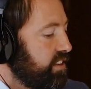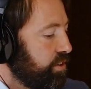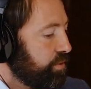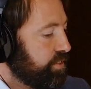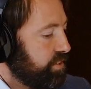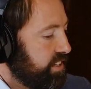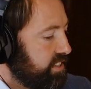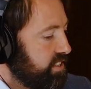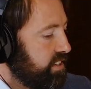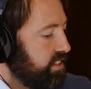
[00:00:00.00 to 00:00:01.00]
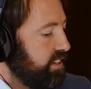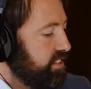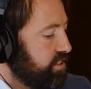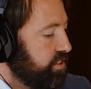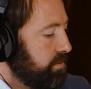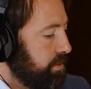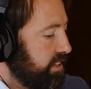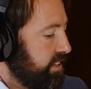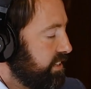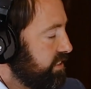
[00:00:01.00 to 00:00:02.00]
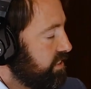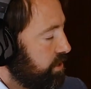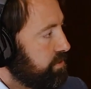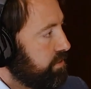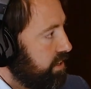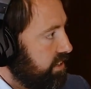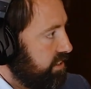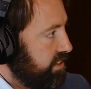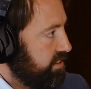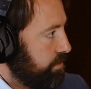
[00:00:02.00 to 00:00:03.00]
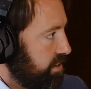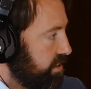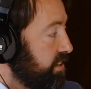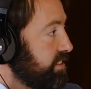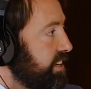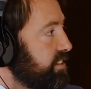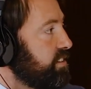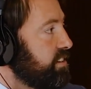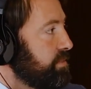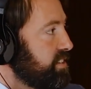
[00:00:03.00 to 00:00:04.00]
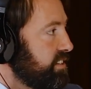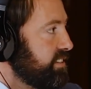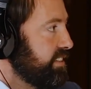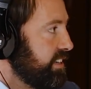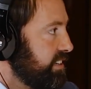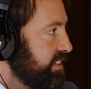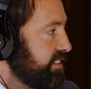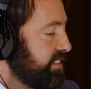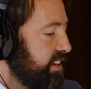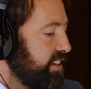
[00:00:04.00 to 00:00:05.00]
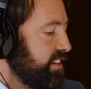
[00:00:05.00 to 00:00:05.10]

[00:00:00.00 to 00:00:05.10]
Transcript: those are each going to be subdivided into what are called sectoral emission ceilings.